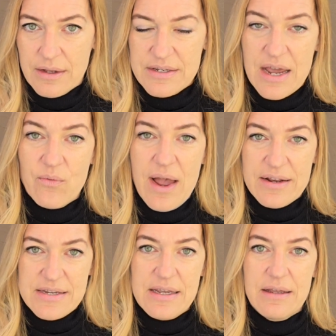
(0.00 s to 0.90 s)

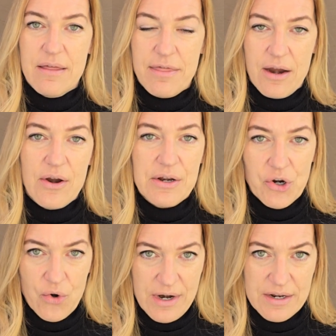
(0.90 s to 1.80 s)
directing their inner
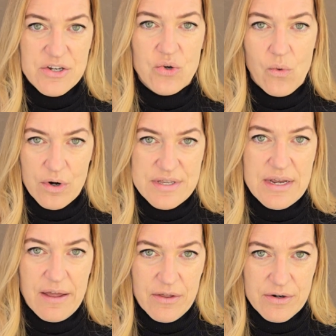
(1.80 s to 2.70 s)
critic towards
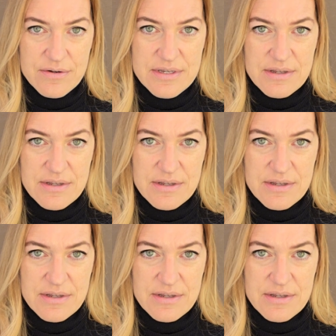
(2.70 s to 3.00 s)
others,